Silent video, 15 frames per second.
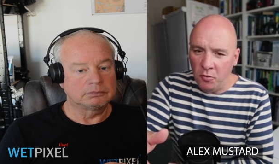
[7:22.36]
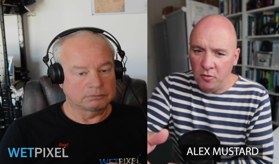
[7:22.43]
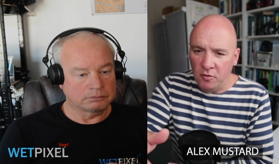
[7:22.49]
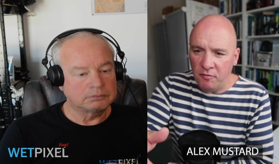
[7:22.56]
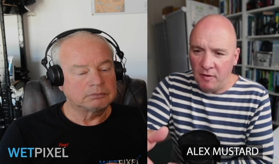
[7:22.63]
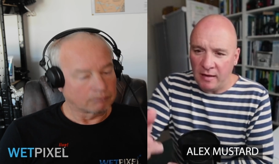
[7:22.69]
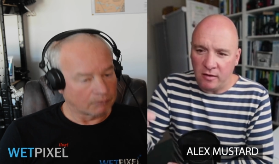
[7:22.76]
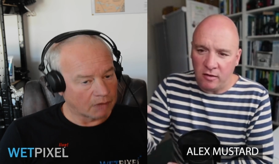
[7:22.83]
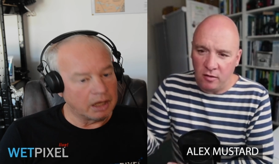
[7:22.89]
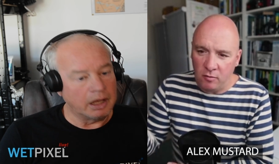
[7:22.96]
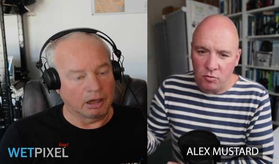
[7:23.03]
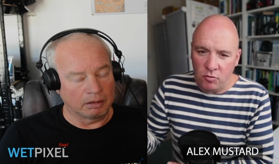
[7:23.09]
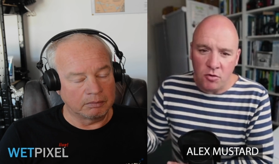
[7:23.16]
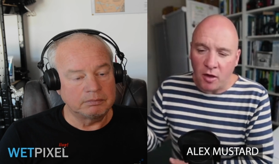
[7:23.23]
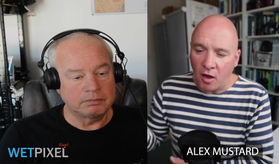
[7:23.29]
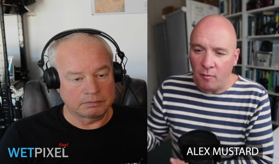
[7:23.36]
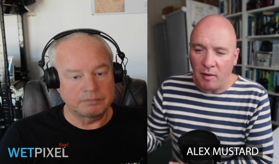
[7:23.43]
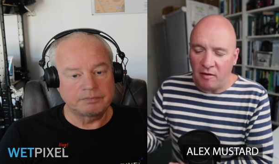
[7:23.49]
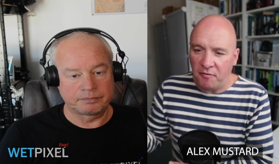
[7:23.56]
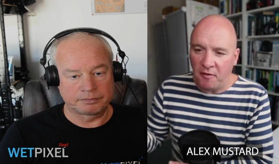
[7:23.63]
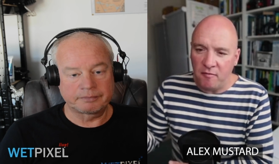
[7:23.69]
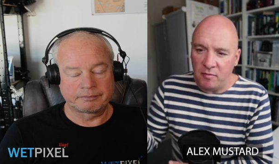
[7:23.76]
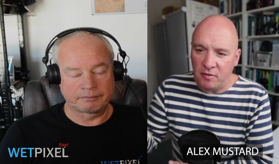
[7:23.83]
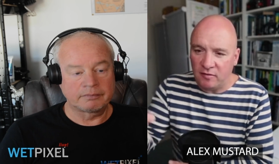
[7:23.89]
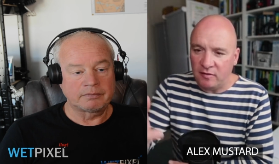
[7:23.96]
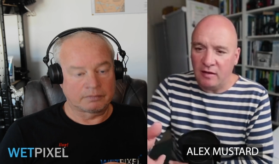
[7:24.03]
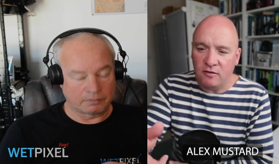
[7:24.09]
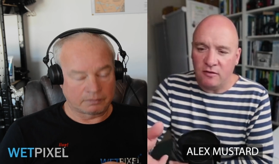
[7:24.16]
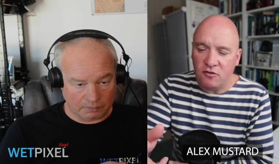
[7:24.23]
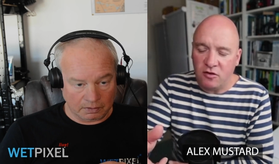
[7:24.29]
Speaker 1: your vacuum, yeah. you go back five minutes
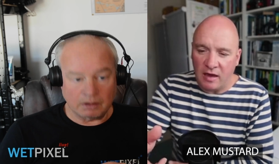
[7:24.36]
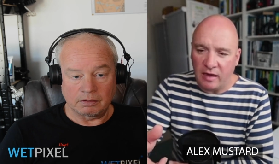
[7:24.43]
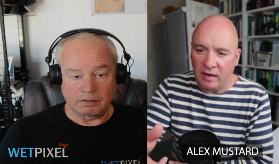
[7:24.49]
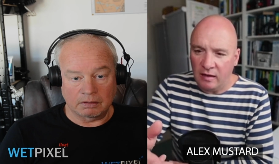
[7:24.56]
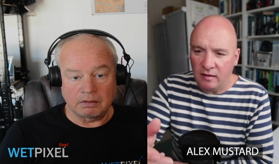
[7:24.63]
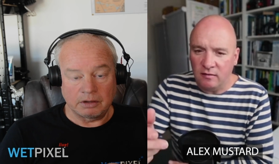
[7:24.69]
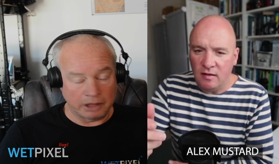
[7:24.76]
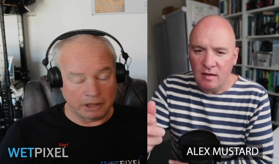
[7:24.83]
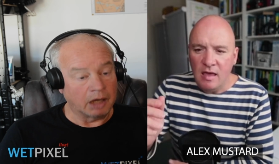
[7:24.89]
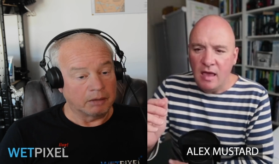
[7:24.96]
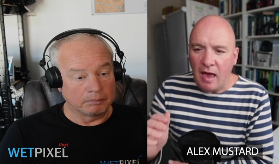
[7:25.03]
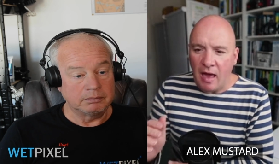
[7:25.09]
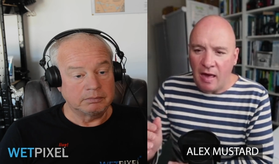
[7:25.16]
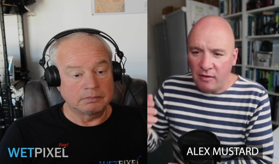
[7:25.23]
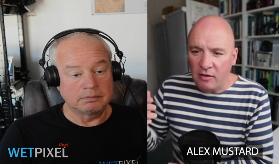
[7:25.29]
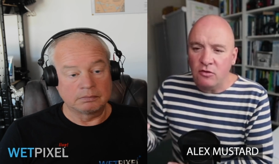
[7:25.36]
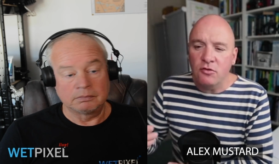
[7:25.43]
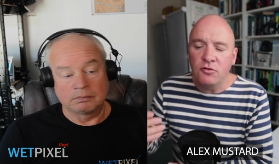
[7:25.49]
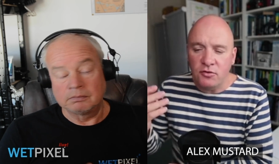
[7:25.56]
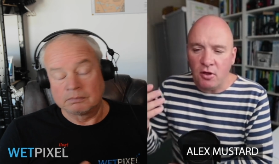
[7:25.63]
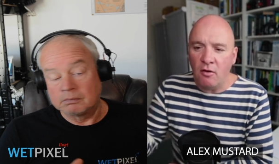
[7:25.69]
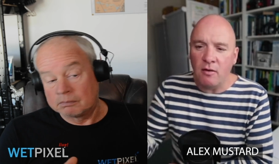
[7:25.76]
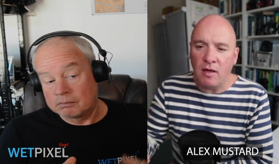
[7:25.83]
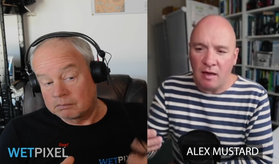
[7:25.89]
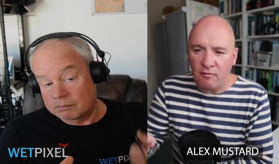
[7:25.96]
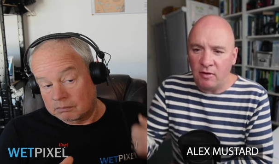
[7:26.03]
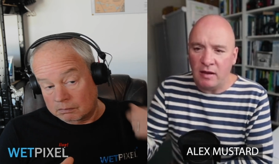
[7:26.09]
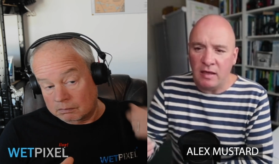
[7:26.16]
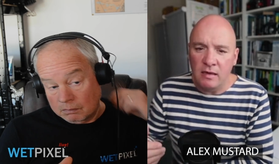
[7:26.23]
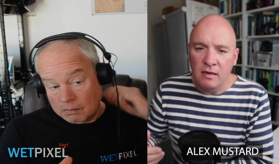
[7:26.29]
later, check it, yeah. and then you don't have
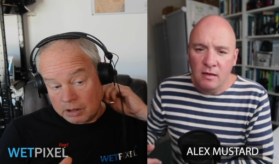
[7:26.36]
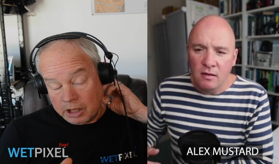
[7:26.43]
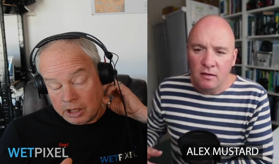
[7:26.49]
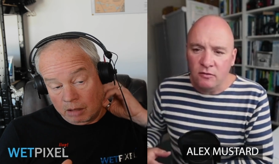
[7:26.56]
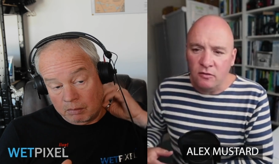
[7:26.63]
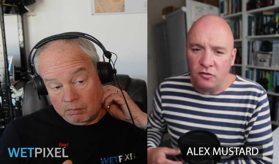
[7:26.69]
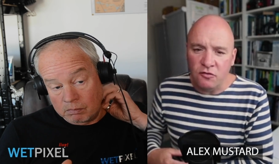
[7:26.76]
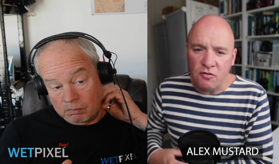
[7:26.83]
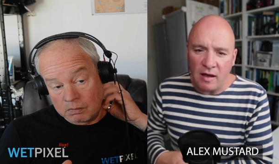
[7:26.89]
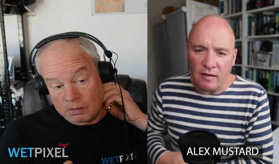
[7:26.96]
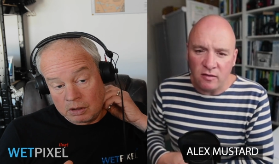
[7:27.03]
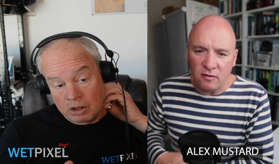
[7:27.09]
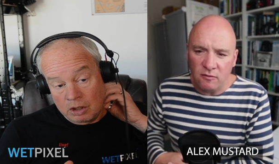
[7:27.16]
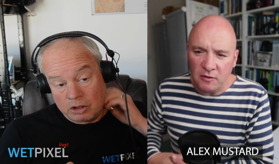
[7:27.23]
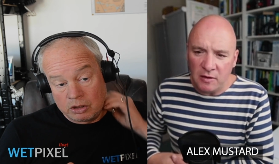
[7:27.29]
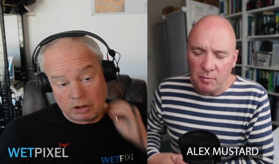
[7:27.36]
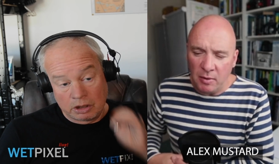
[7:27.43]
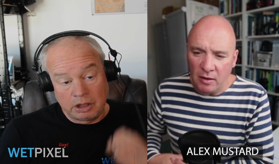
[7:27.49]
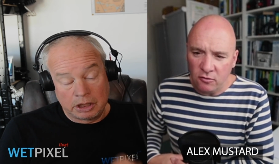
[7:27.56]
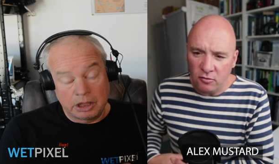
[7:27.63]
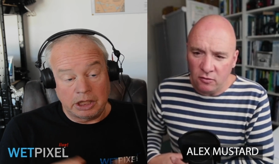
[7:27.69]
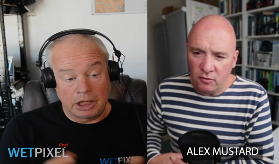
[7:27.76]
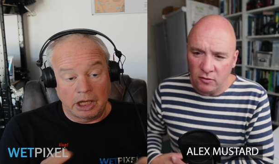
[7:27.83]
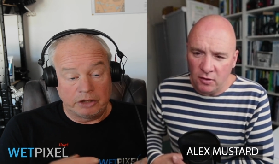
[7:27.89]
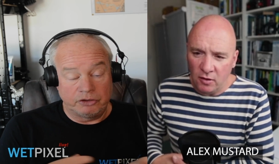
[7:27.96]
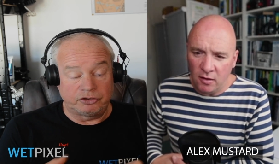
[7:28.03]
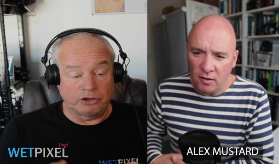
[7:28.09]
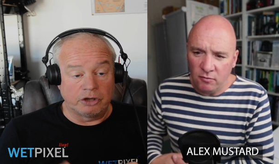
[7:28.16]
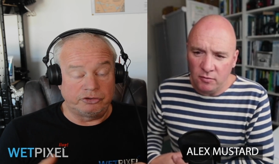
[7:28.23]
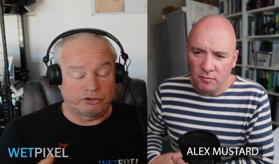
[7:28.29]
any yeah. distracting feedback during the day.
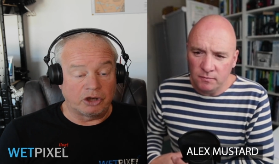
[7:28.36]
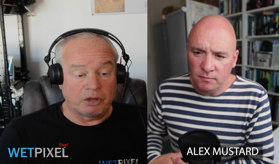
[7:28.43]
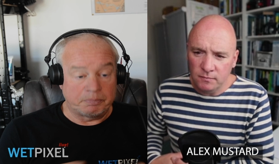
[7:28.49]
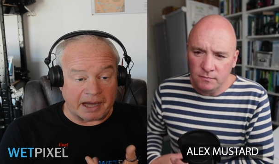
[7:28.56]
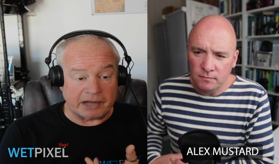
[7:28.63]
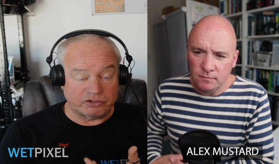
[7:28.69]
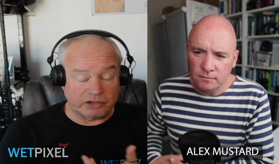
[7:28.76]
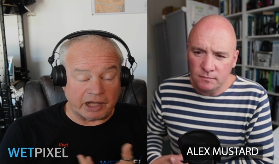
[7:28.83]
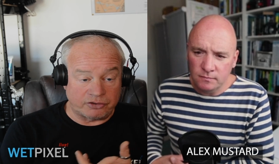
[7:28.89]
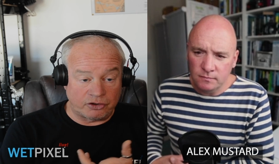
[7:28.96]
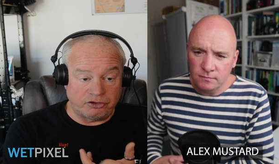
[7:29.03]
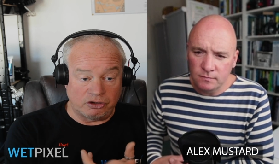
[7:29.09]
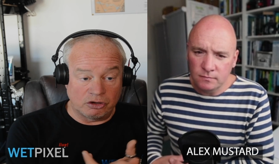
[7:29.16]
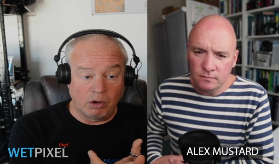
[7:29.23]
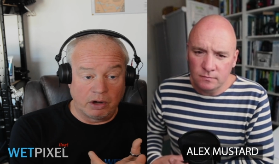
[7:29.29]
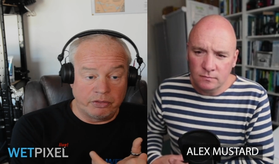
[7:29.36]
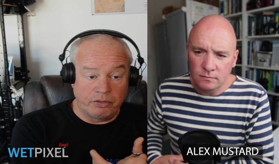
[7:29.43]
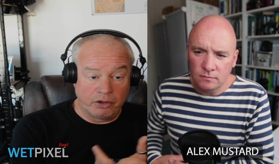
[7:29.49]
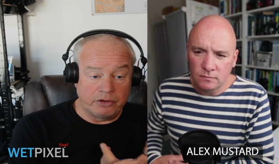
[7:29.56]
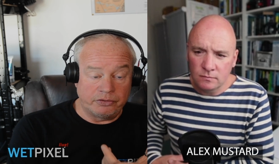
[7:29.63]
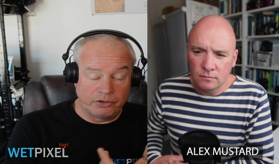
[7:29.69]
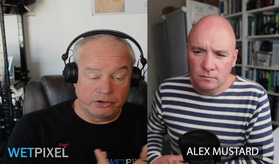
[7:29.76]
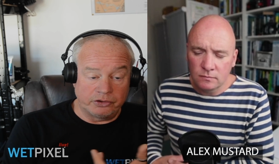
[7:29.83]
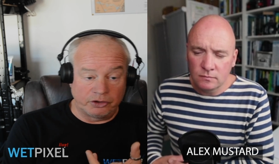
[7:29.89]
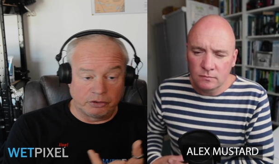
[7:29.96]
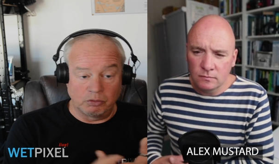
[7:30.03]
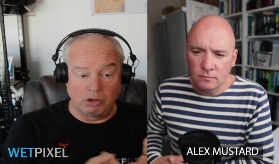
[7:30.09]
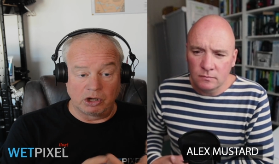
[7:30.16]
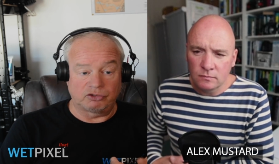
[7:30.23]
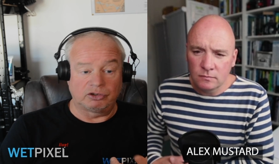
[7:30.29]
So,
Speaker 2: so Backscatter do one that, that,
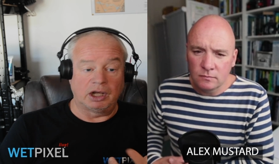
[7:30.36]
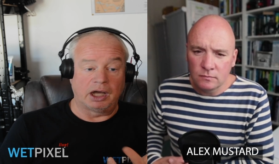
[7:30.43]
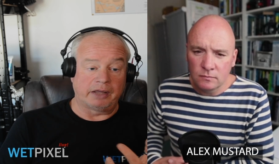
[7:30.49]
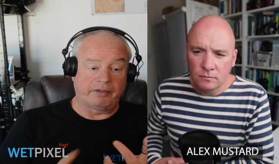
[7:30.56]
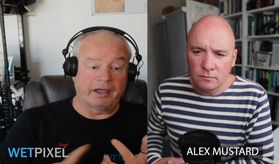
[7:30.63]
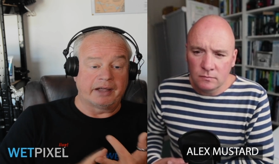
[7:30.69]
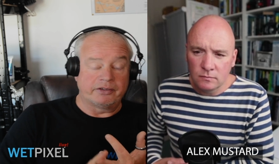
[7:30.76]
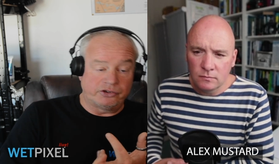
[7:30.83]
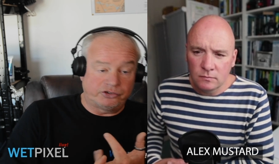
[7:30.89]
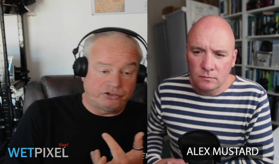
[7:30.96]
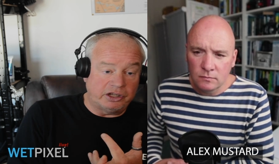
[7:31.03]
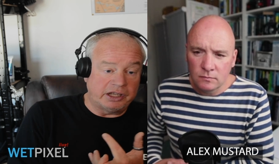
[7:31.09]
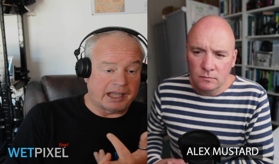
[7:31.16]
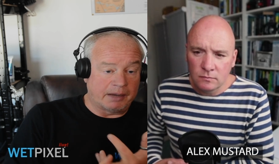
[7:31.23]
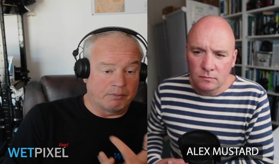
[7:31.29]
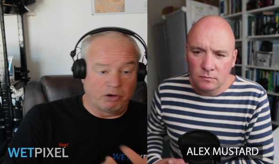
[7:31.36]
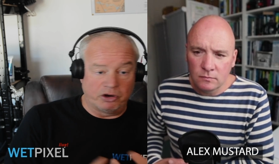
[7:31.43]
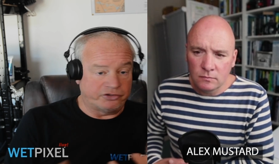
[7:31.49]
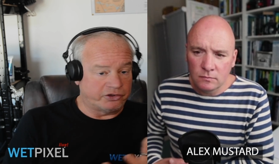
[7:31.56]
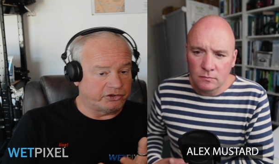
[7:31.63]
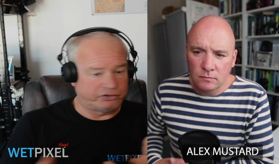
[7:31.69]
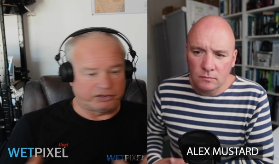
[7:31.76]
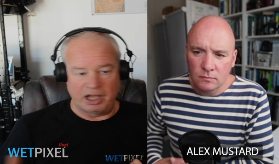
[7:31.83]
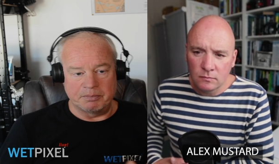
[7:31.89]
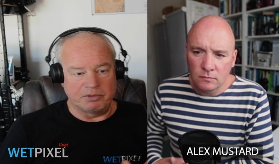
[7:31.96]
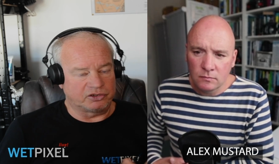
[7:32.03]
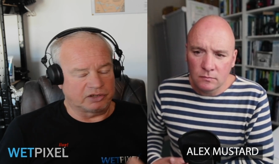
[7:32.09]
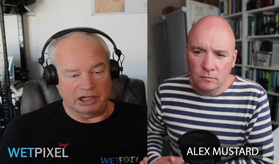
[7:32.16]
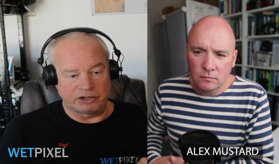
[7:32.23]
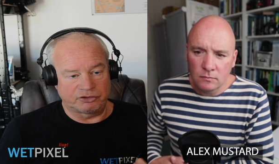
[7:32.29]
that works like that, and the Seacam one is the same.
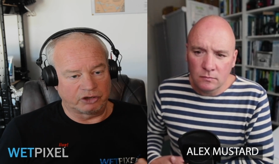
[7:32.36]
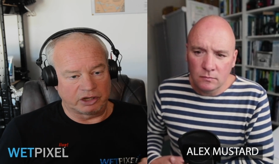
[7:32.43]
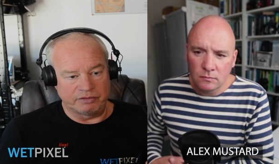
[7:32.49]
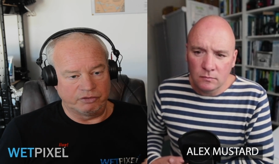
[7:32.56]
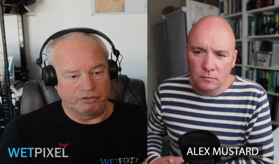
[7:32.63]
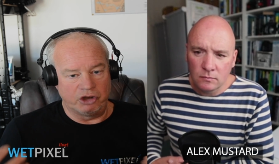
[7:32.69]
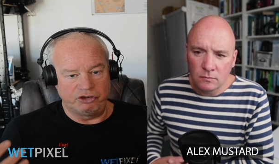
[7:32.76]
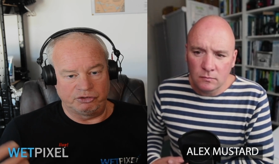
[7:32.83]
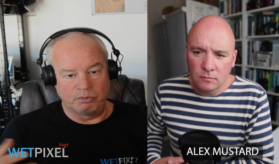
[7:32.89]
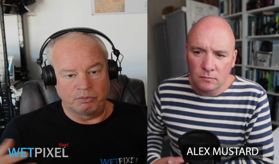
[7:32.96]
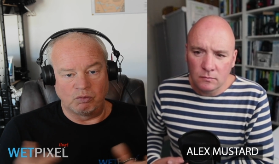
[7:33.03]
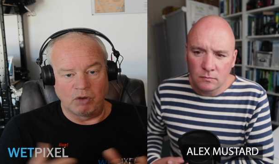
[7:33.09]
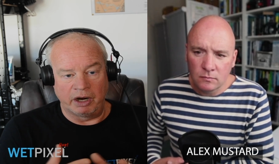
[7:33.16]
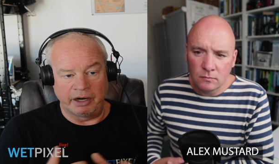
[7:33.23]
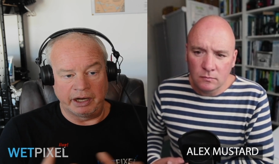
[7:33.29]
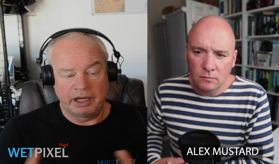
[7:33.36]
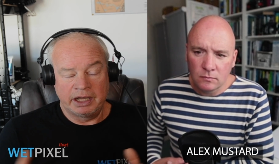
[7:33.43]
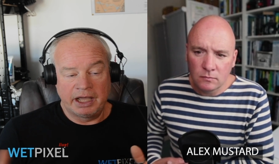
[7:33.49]
It's an electronic version where it,